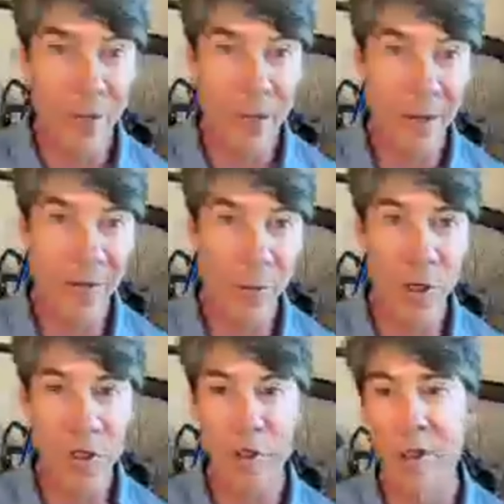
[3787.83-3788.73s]

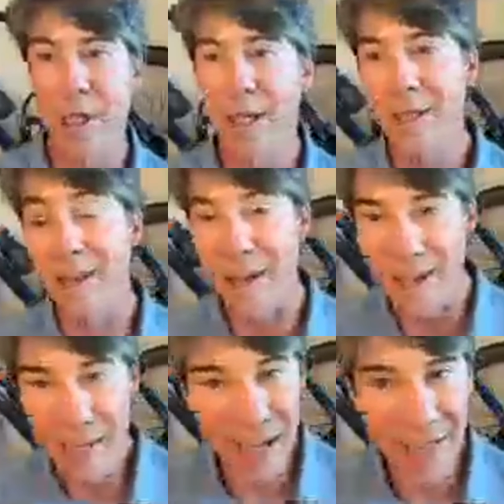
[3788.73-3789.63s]
unfortunately,
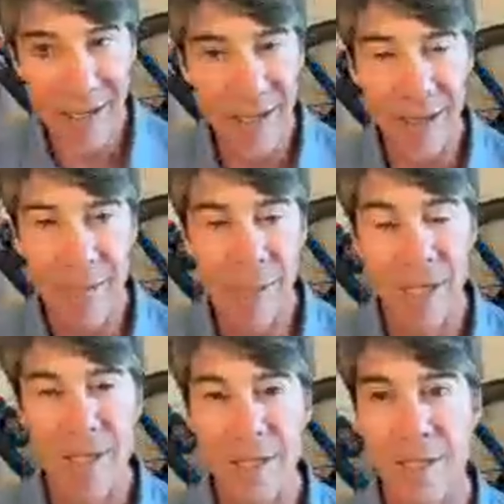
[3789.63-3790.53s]
not yet, uh, but
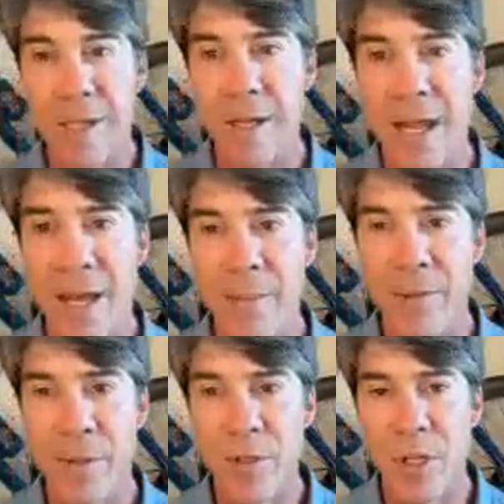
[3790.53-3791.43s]
it's going to
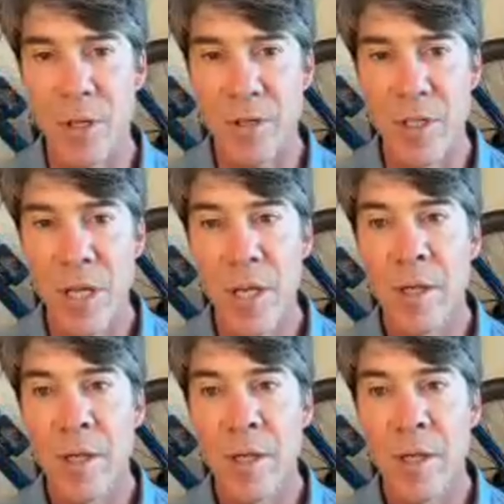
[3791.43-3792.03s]
happen real soon, is